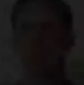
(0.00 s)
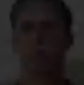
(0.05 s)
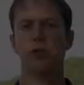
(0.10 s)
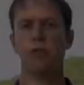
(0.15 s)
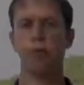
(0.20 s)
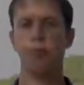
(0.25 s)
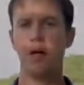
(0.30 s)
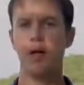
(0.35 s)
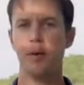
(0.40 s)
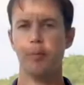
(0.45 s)

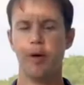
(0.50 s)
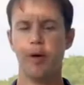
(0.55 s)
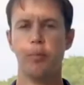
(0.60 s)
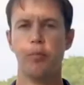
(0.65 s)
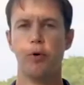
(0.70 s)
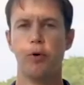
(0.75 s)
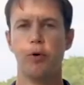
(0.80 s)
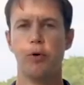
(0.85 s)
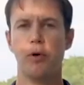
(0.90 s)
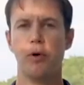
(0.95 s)
So many
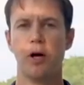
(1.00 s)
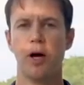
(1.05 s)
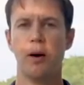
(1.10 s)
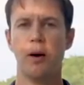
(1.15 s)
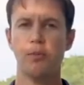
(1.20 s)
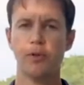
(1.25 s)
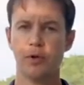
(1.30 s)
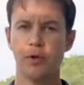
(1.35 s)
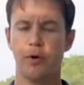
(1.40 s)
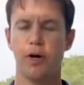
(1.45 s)
people
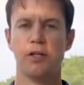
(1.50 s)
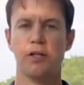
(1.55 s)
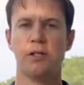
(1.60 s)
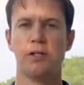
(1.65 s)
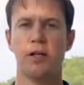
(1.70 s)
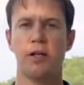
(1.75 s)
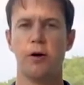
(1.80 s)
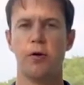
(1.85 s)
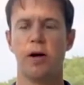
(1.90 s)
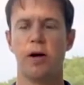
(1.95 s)
come to us
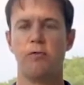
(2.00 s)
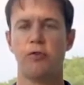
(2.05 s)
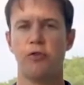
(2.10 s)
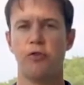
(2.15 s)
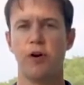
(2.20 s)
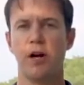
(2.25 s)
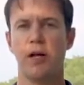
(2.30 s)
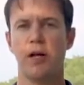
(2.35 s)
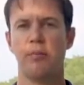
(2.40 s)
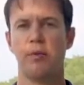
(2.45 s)
and they don't have a
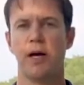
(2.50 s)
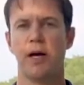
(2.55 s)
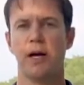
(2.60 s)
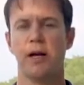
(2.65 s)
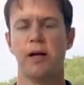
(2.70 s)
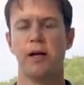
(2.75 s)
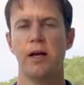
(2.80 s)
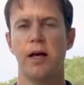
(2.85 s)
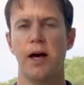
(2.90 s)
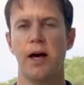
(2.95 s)
trading
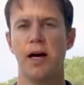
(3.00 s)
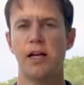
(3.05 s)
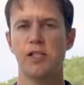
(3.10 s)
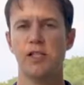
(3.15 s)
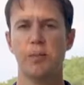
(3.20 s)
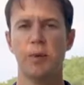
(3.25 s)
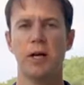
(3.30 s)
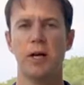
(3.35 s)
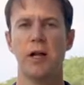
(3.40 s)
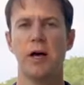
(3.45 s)
plan. And
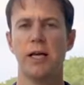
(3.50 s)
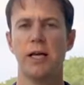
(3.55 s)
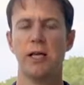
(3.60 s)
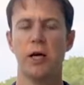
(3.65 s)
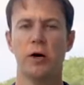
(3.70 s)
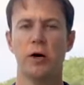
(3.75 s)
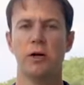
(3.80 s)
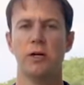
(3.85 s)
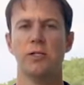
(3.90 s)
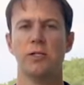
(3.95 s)
it's a bit like
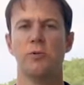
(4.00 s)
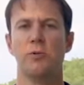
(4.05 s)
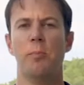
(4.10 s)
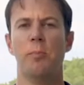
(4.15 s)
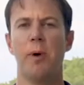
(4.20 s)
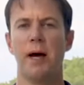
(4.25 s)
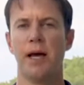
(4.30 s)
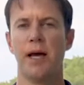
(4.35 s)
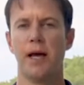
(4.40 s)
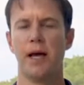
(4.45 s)
going to a
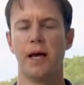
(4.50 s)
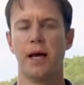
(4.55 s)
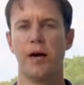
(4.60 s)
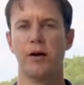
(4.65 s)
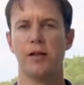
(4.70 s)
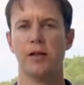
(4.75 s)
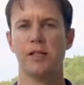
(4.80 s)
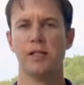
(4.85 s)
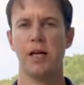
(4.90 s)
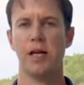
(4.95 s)
bank
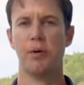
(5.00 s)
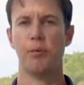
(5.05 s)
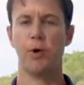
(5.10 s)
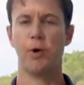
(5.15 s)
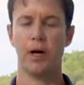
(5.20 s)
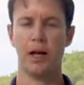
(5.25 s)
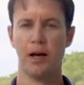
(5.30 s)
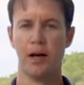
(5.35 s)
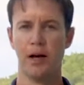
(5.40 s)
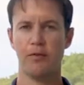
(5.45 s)
account and saying,
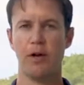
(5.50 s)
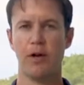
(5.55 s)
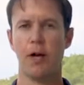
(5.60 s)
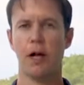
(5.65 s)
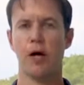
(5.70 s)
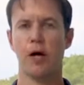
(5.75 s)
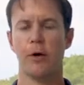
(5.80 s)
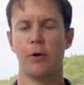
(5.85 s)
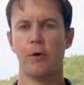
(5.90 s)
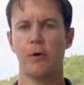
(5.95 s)
well, can I have a
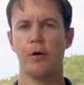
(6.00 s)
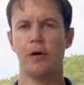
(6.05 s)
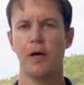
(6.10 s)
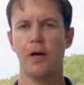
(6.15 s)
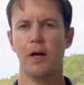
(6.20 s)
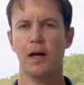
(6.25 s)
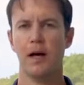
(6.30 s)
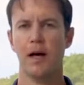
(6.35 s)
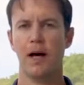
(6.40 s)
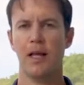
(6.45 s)
loan?
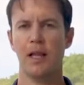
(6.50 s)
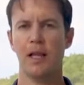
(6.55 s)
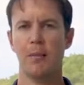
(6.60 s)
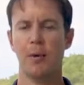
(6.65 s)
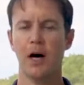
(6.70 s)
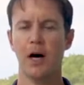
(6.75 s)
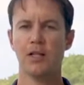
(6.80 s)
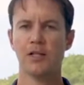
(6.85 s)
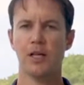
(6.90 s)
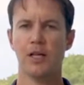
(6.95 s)
And
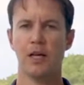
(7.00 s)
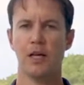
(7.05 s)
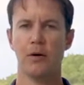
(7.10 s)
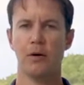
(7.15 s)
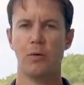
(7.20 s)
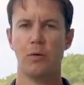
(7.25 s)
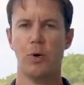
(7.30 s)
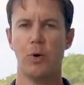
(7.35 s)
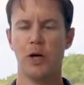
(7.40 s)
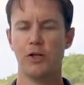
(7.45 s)
them
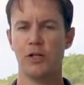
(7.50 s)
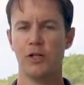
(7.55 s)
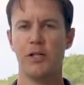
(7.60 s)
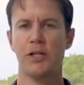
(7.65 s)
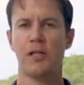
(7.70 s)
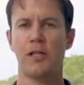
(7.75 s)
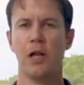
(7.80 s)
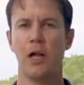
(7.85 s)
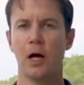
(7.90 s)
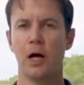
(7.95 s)
asking, why do you
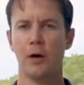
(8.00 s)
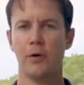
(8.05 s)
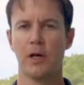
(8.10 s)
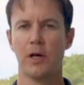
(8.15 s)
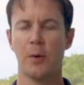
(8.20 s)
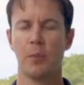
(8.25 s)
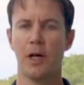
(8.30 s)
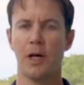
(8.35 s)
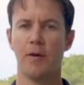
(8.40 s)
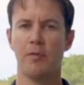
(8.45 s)
need the loan?
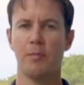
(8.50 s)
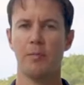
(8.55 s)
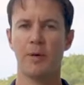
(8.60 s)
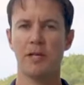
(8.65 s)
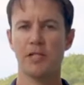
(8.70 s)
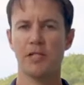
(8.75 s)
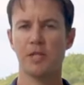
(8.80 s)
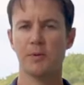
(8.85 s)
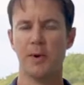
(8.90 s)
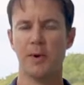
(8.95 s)
Can we have a
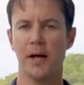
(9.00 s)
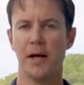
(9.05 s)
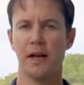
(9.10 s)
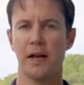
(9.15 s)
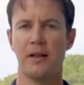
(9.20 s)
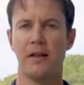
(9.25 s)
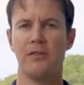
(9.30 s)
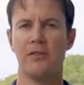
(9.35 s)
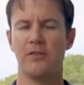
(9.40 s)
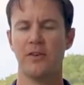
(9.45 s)
business plan?
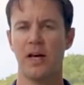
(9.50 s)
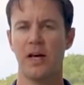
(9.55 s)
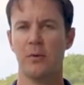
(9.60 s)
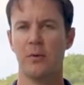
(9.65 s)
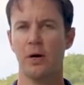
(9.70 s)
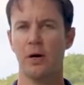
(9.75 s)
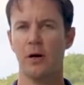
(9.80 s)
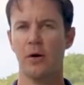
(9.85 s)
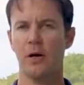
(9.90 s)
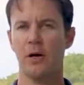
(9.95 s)
And then saying,
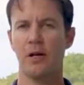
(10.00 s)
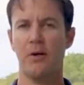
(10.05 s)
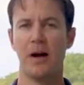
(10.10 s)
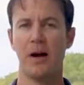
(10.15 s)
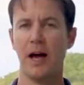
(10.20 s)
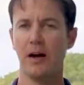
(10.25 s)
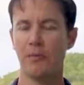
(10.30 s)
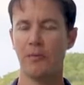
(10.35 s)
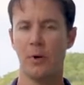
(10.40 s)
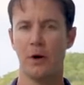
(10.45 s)
well, I don't
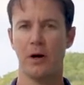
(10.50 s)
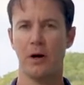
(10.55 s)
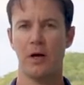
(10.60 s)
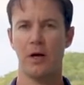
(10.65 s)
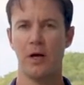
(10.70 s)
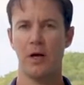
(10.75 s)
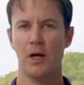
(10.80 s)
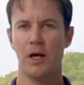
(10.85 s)
have one.